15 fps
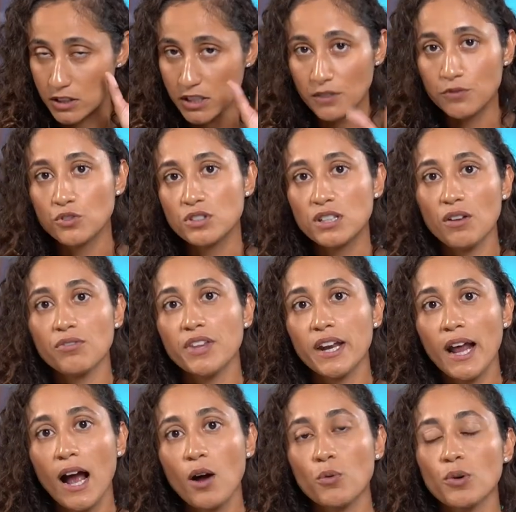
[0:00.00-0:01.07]
give yourself
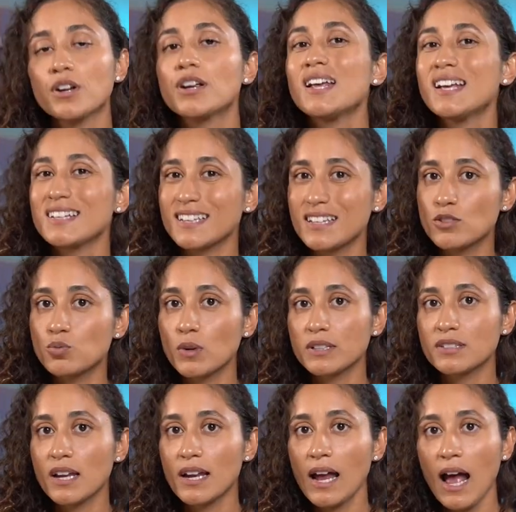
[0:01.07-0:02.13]
that hour. Guess
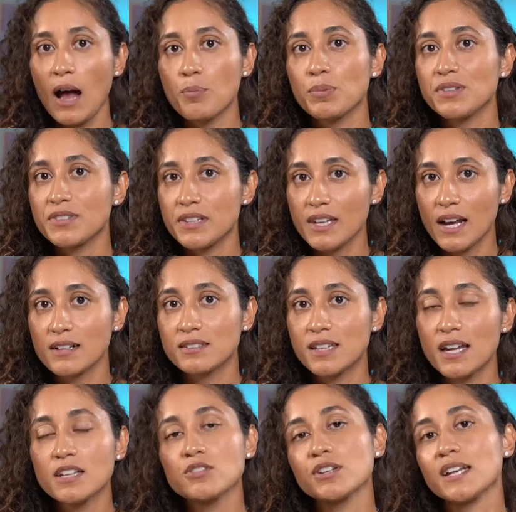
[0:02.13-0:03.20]
what's gonna happen? The next
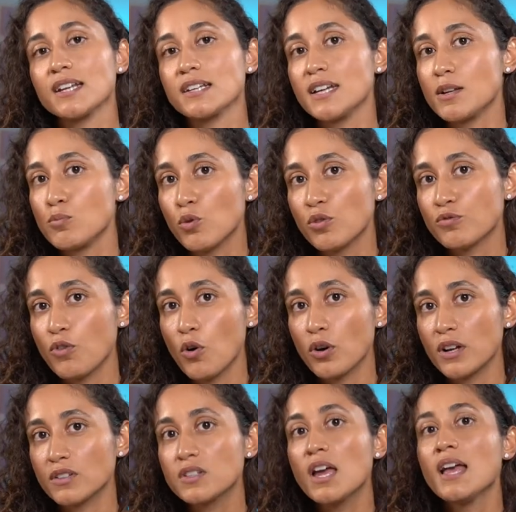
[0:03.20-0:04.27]
day you're gonna gain more
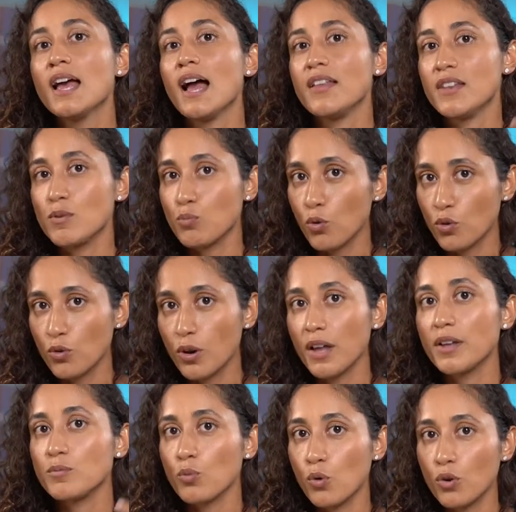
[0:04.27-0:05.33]
focus, and then more
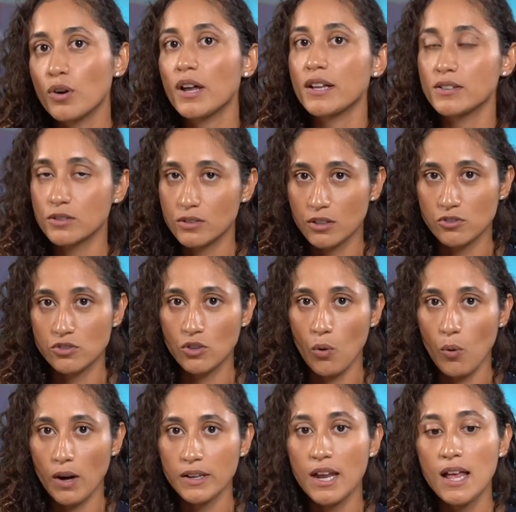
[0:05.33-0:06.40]
and more and
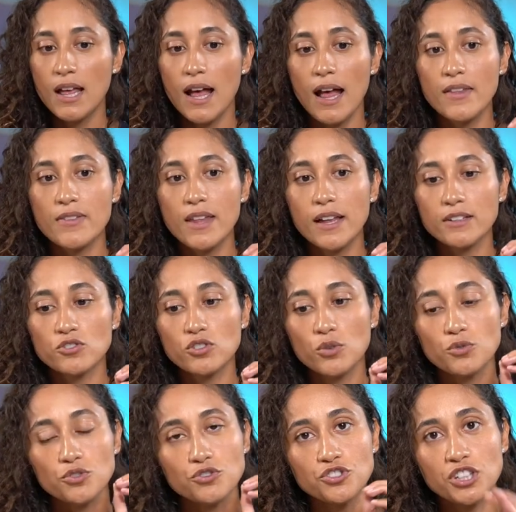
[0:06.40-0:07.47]
so on. And so
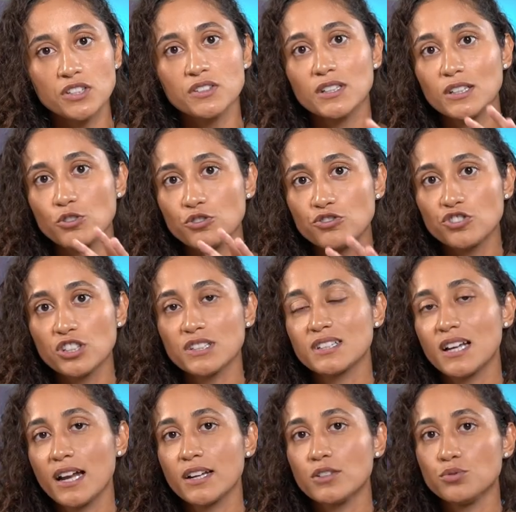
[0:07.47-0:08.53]
you just
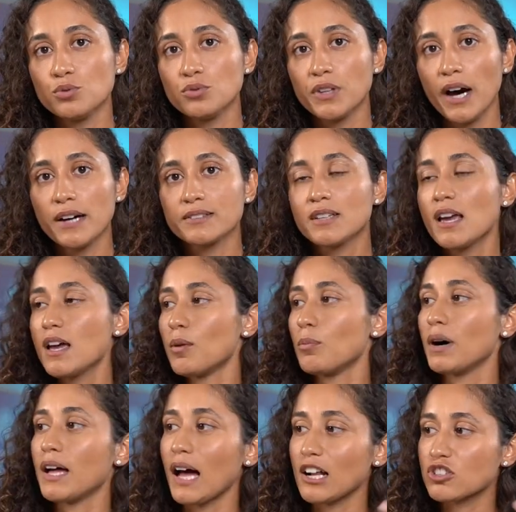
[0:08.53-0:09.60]
gotta do that.
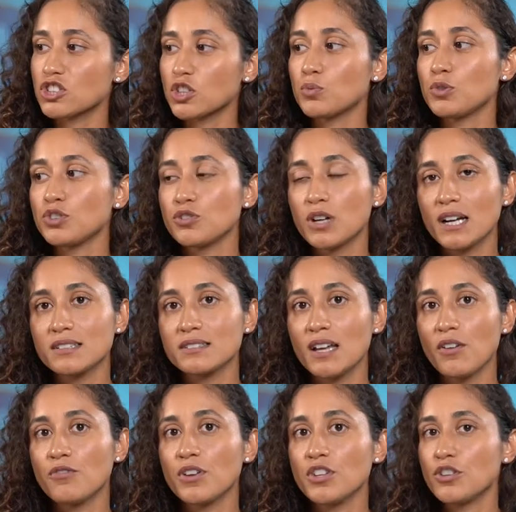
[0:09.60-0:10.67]
But I'll share with you guys
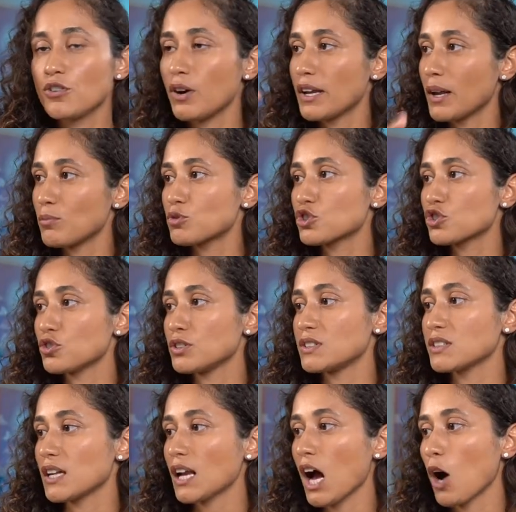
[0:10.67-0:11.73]
that video, and I'm sure
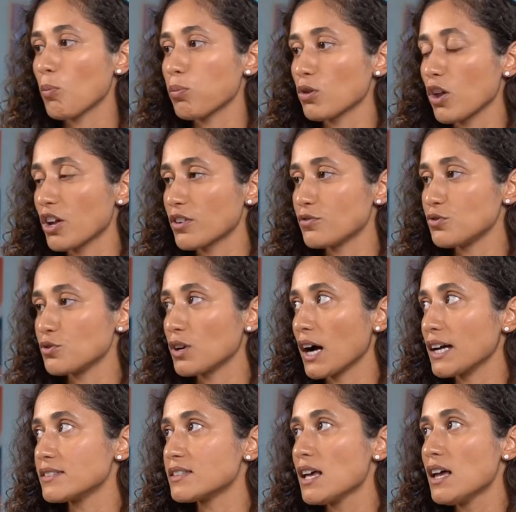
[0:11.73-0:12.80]
it's gonna help a lot of you
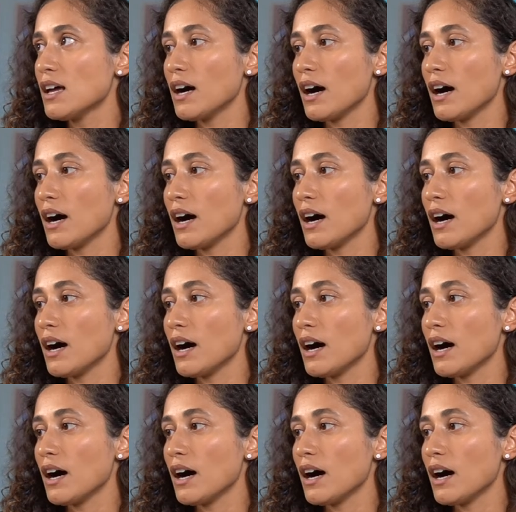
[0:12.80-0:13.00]
guys